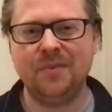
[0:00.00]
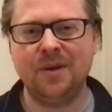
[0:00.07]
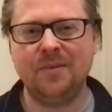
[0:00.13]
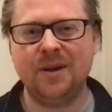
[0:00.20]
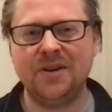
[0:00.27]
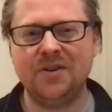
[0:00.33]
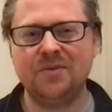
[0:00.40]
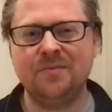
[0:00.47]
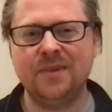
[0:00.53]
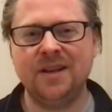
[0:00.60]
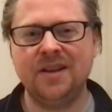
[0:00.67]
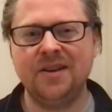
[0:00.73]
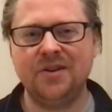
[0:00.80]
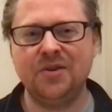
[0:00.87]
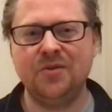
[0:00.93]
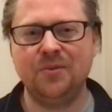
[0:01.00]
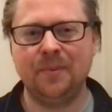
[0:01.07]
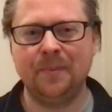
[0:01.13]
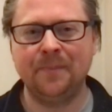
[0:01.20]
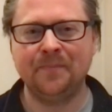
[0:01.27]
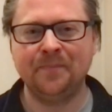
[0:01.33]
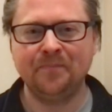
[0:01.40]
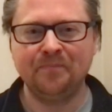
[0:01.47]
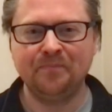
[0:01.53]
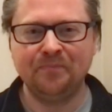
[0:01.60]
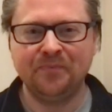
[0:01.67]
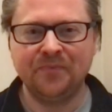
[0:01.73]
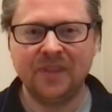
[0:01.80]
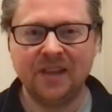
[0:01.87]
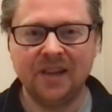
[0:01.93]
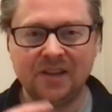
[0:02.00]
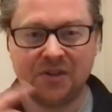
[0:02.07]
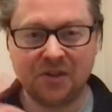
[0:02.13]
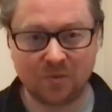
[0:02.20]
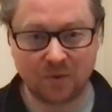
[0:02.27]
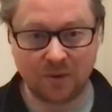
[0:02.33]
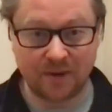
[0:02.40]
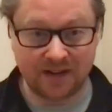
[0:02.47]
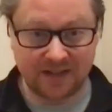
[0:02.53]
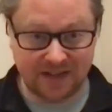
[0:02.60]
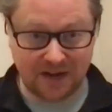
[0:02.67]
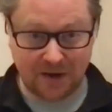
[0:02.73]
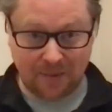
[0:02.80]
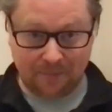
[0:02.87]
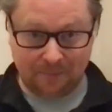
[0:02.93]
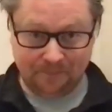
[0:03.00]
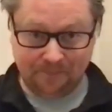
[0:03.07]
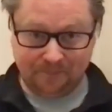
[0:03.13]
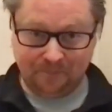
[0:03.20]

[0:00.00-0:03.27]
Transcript: imagine me and you swimming down